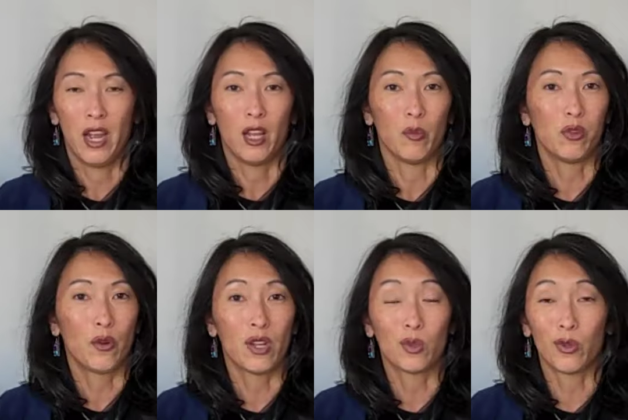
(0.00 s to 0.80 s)

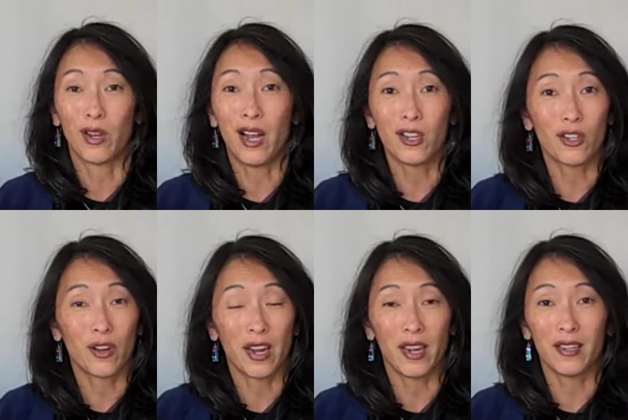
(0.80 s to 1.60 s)
Employees were not
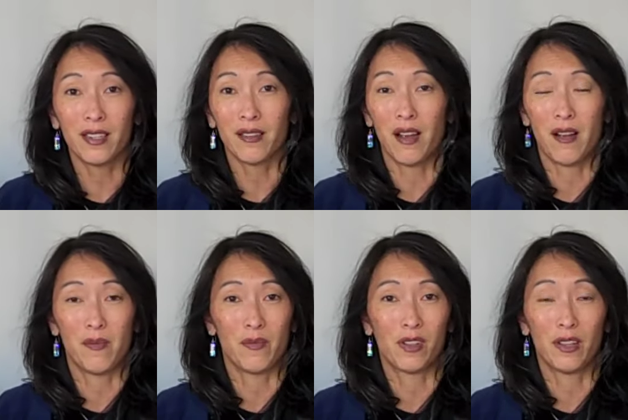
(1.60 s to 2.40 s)
trained,
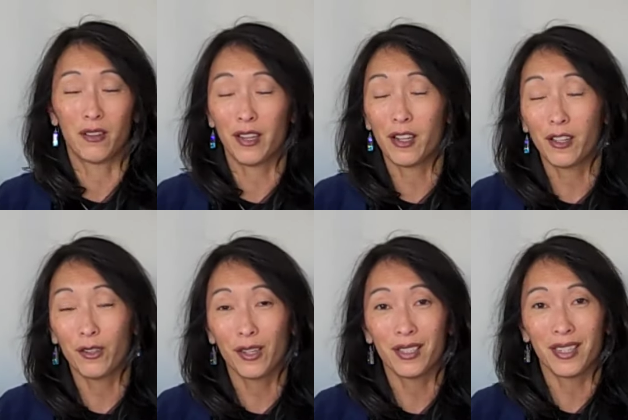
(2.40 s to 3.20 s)
clearly
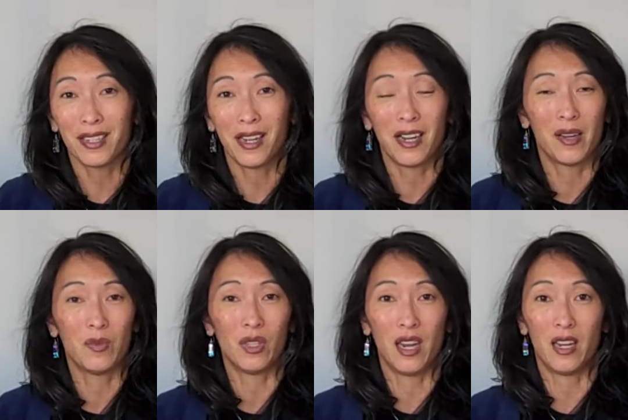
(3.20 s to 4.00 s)
clueless at
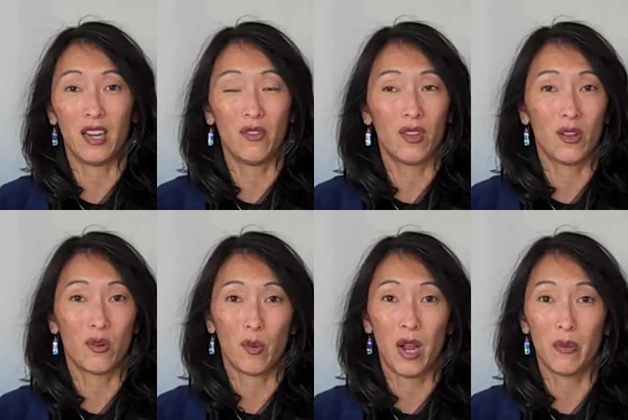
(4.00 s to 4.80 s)
times, and even though there
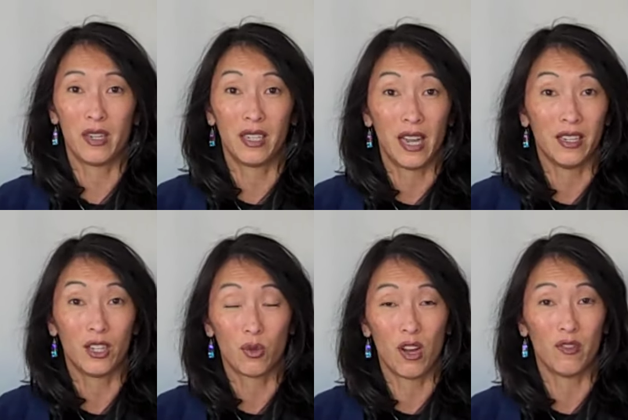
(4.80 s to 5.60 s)
were probably 10 to
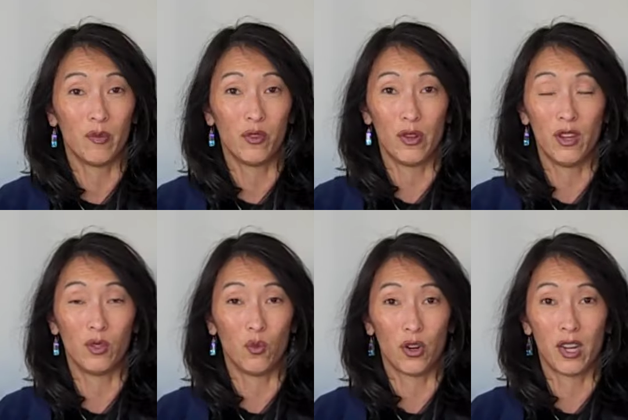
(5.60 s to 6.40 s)
12 employees
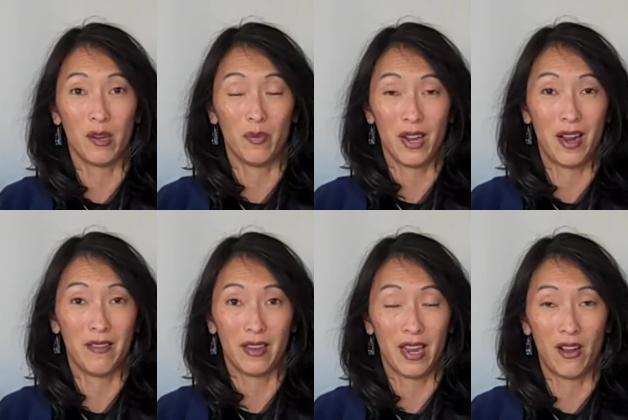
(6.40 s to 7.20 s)
working
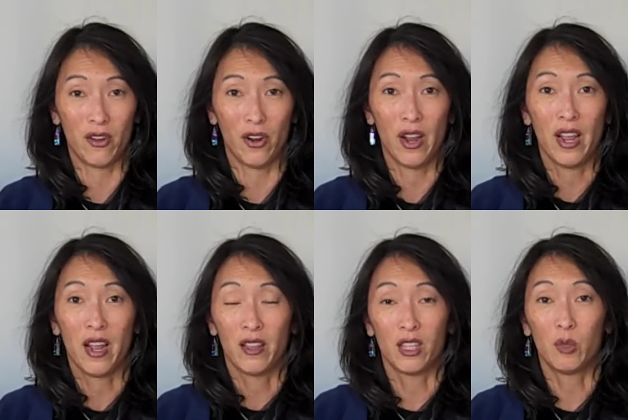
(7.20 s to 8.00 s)
behind the counter,
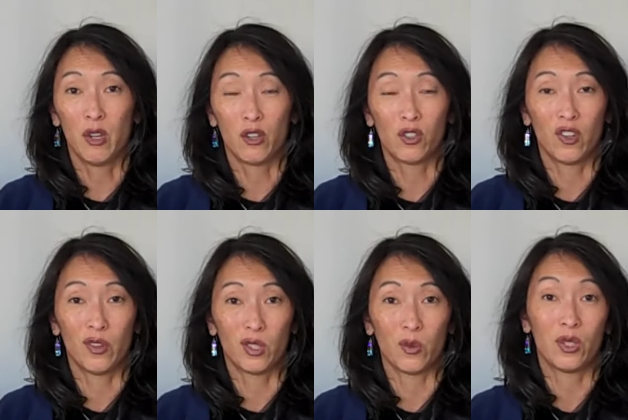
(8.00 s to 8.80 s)
the speed of
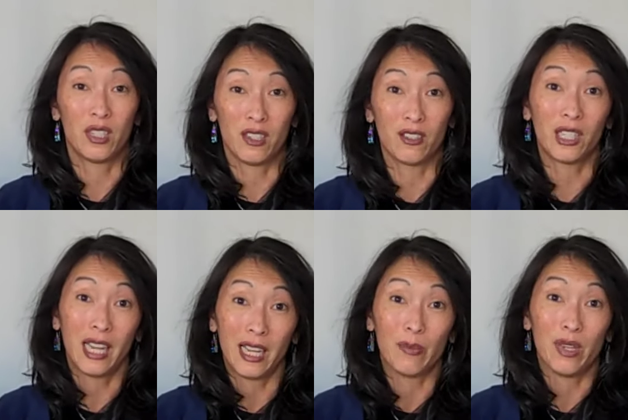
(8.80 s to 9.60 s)
service was still
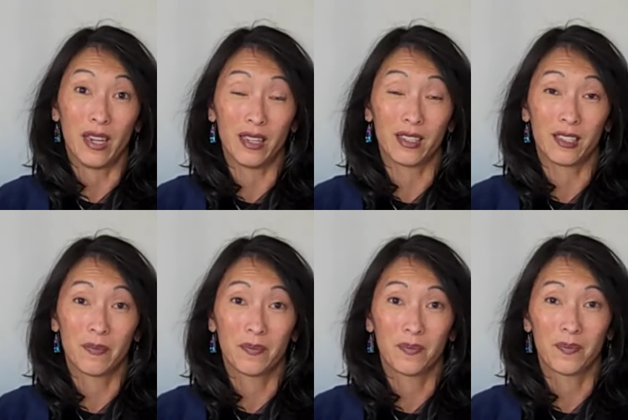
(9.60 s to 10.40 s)
10 minutes.
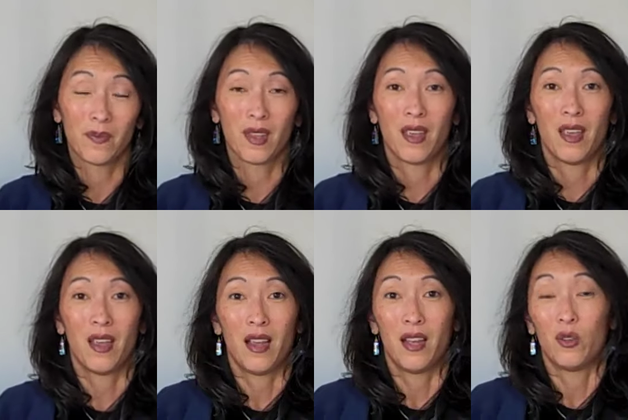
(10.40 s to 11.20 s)

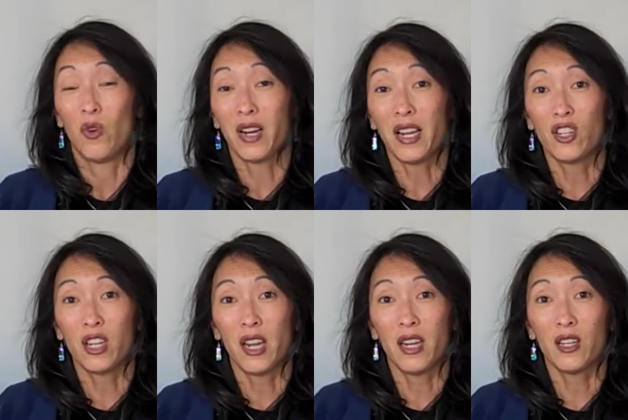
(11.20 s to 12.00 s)
Would I
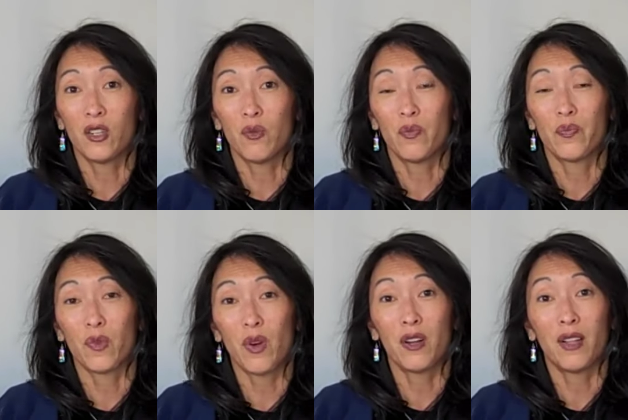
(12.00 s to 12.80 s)
change?
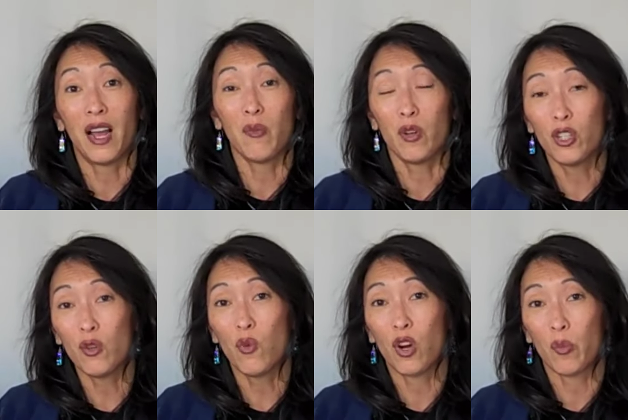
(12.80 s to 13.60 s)
Well, I would
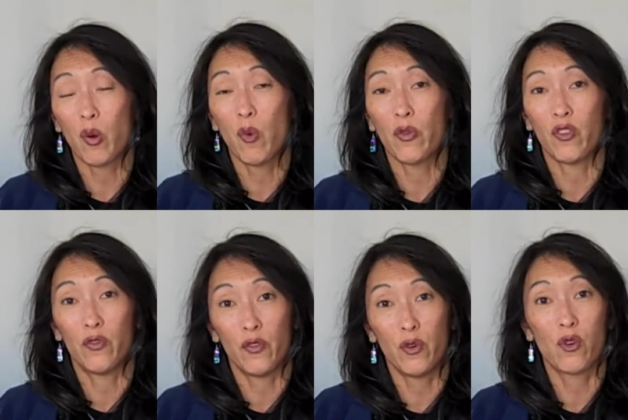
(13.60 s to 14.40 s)
do more to promote the food